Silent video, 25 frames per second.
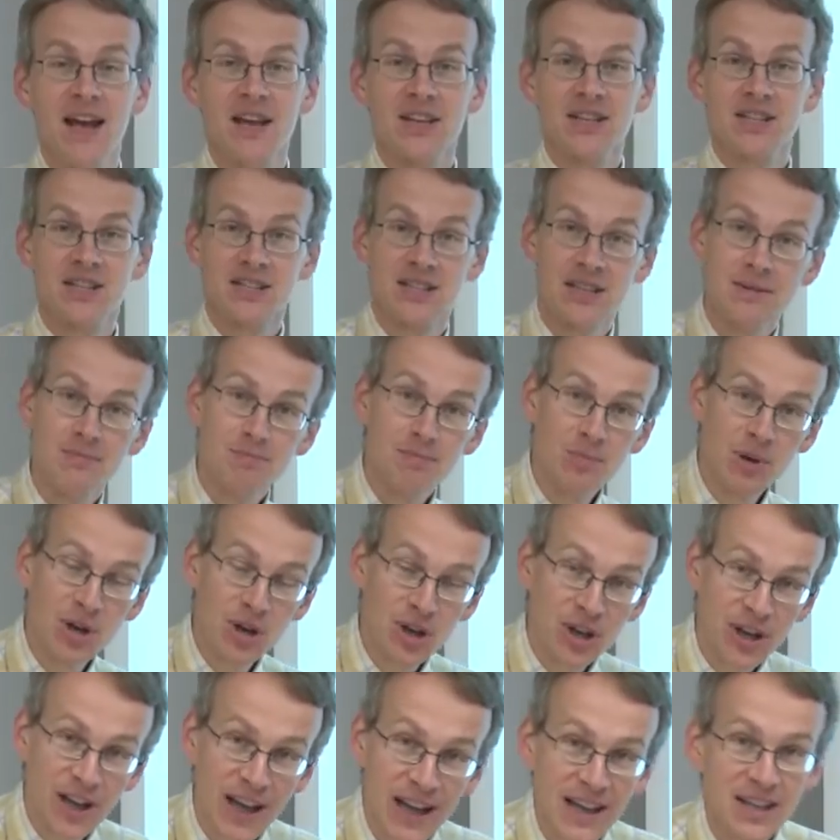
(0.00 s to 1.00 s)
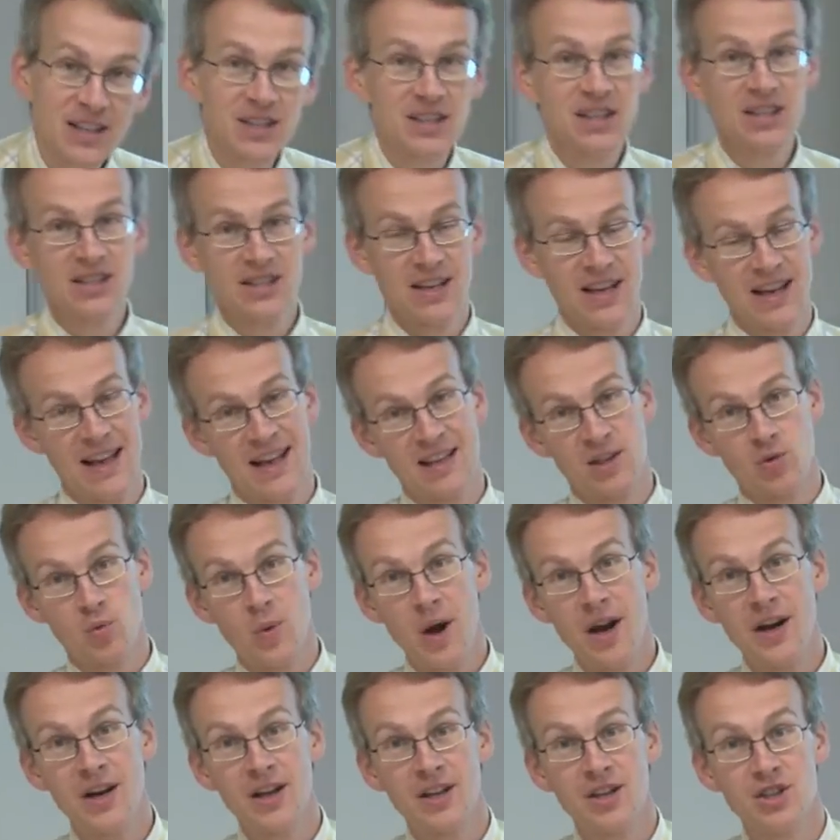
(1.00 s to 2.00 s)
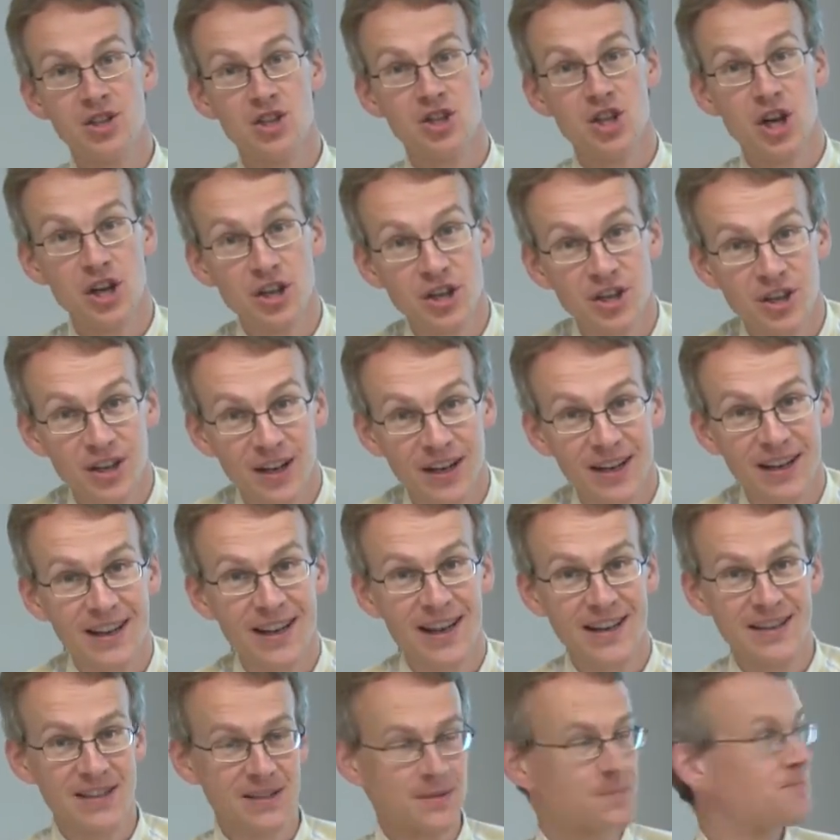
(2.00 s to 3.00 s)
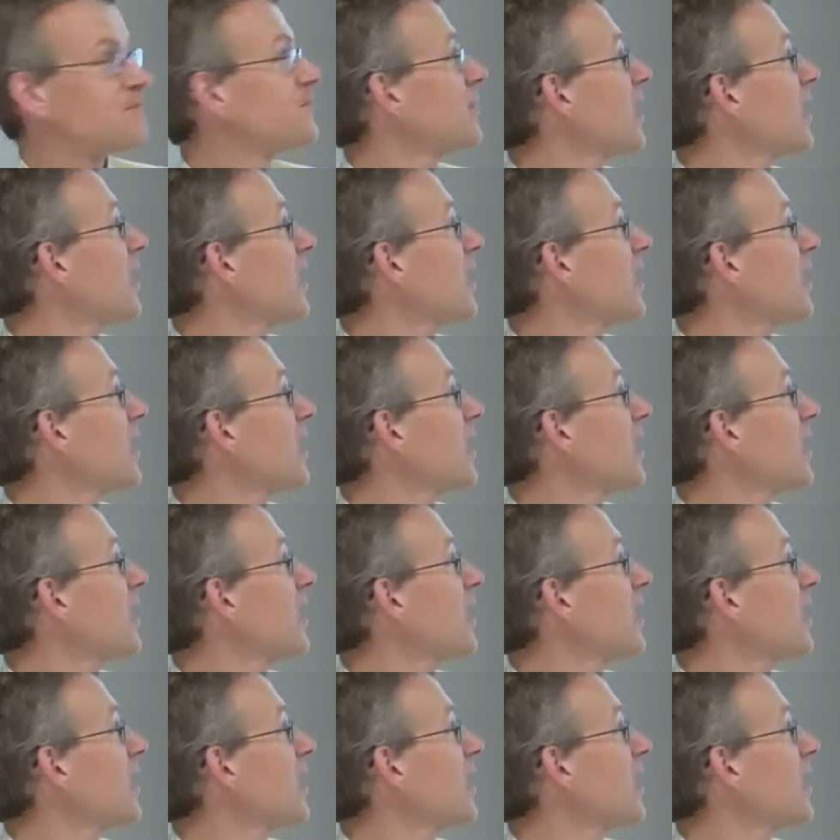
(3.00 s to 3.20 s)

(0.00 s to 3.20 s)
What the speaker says: simpler cases and one general case.